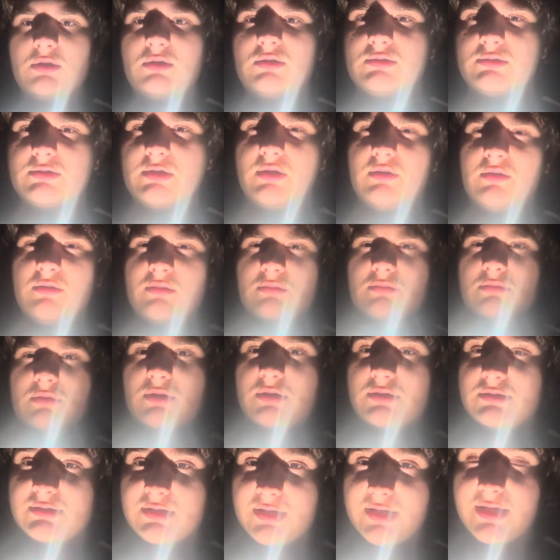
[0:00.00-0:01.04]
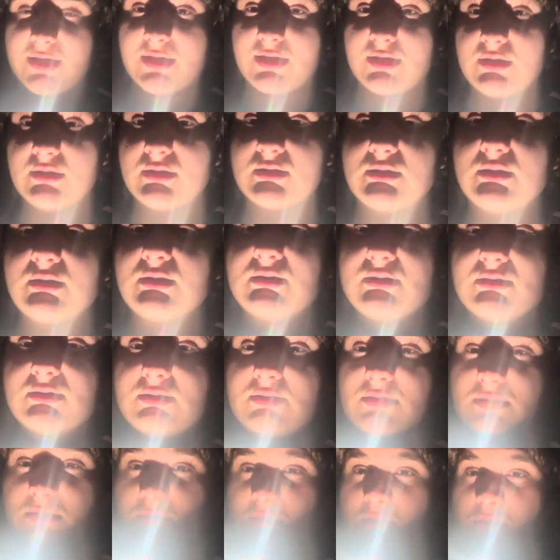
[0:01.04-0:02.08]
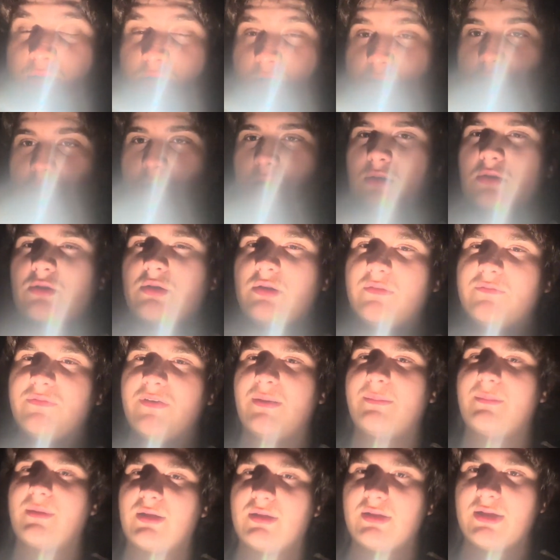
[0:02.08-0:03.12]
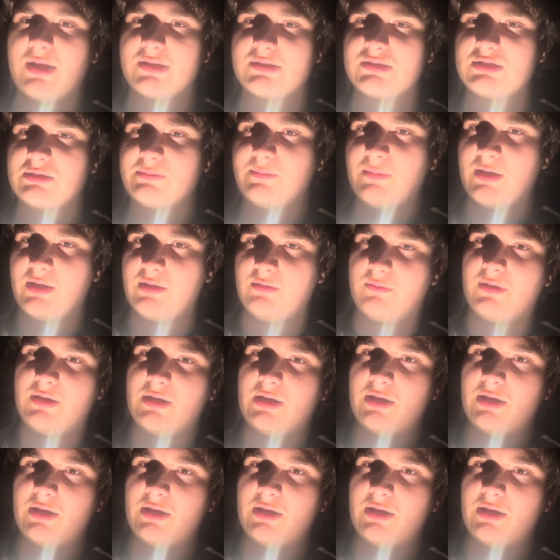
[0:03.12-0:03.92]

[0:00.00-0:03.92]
So, looks like it is Oh, couldn't find my glasses, by the way,